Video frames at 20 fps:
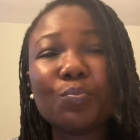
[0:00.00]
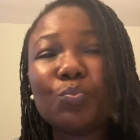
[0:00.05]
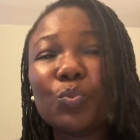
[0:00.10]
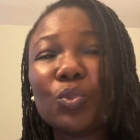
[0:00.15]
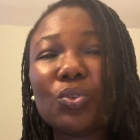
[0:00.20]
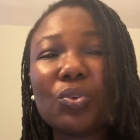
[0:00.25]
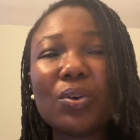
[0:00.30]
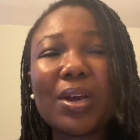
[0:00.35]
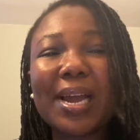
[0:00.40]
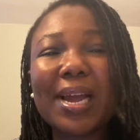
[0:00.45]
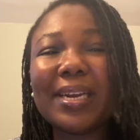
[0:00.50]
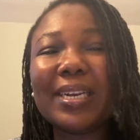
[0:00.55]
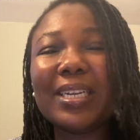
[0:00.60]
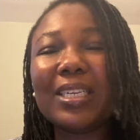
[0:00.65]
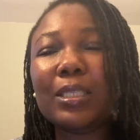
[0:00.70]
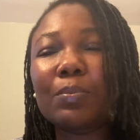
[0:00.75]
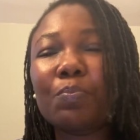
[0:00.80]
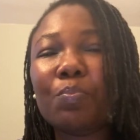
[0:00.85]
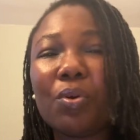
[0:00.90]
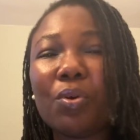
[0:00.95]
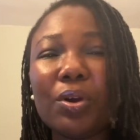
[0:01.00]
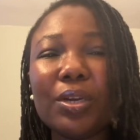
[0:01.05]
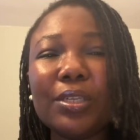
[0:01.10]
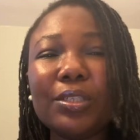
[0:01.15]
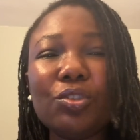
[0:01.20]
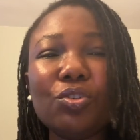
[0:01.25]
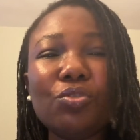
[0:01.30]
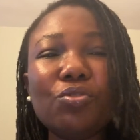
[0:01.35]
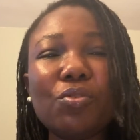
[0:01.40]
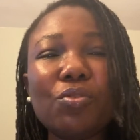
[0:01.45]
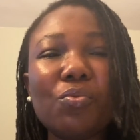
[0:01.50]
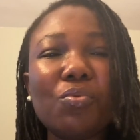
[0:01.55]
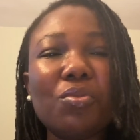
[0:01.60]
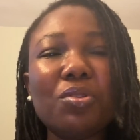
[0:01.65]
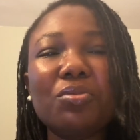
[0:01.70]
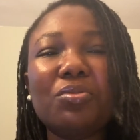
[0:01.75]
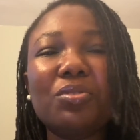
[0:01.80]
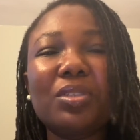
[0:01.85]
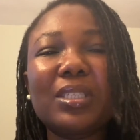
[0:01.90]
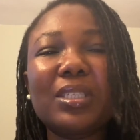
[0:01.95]
So at this point, you don't
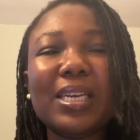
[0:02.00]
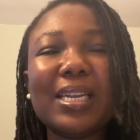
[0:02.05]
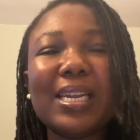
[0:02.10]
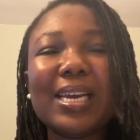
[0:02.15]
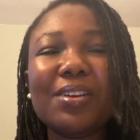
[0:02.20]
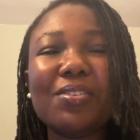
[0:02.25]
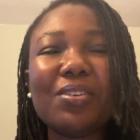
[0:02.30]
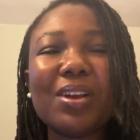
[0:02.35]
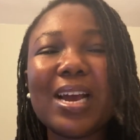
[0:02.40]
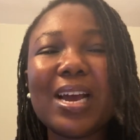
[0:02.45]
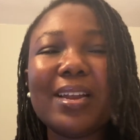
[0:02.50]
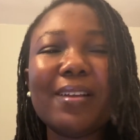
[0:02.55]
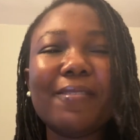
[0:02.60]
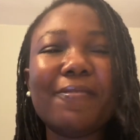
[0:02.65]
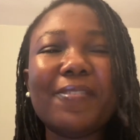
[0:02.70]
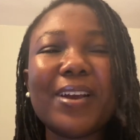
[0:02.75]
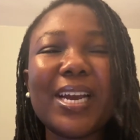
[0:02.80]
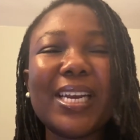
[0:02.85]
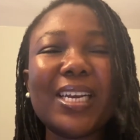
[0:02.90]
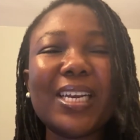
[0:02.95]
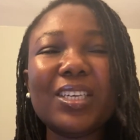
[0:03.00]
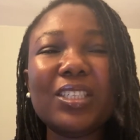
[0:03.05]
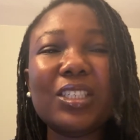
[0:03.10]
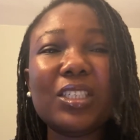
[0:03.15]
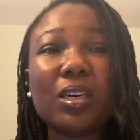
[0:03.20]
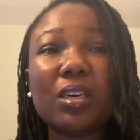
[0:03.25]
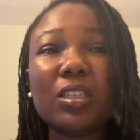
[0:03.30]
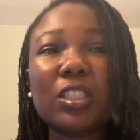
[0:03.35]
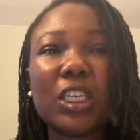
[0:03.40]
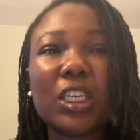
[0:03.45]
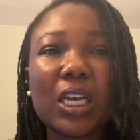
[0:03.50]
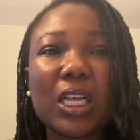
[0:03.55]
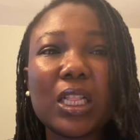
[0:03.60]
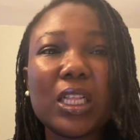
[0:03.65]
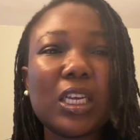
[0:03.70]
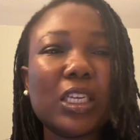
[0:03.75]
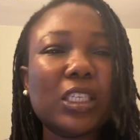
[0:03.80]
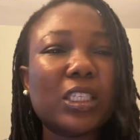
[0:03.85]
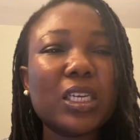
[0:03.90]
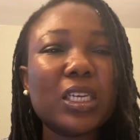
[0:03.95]
want to say that you had a financial
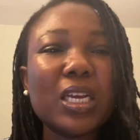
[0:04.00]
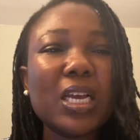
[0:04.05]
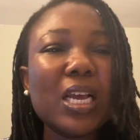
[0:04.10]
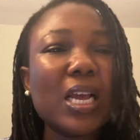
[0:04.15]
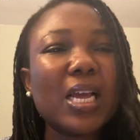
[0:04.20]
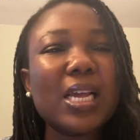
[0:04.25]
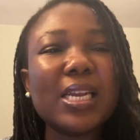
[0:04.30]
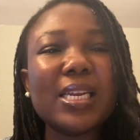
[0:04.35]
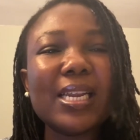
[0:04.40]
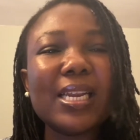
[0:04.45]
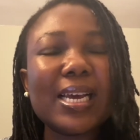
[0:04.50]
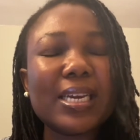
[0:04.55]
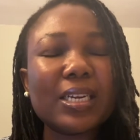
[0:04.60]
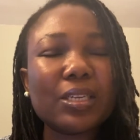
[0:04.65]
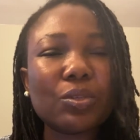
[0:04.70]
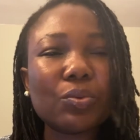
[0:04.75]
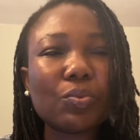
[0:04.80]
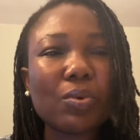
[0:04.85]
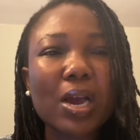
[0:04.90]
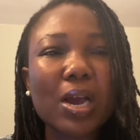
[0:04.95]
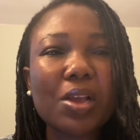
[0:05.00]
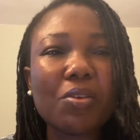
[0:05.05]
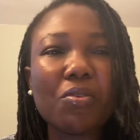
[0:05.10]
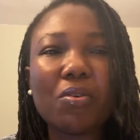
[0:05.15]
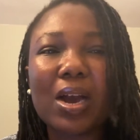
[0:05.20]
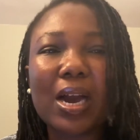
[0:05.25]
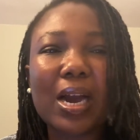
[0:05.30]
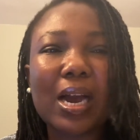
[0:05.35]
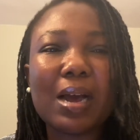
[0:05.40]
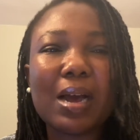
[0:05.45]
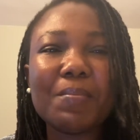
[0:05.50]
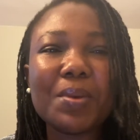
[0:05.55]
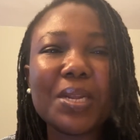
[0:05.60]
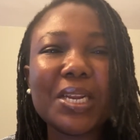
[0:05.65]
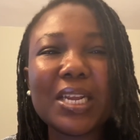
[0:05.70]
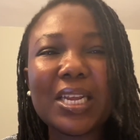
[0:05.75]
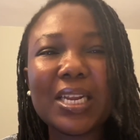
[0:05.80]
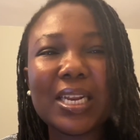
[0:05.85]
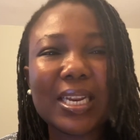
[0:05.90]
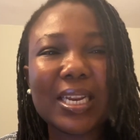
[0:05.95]
challenge and that is why you are coming
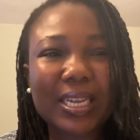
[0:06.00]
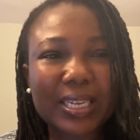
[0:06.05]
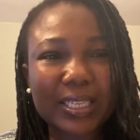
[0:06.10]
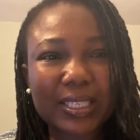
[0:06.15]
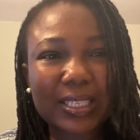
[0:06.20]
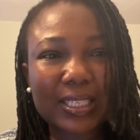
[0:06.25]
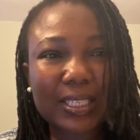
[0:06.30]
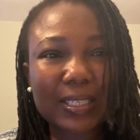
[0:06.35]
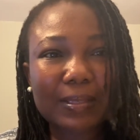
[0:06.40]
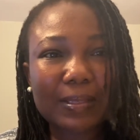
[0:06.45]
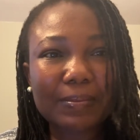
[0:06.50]
in late.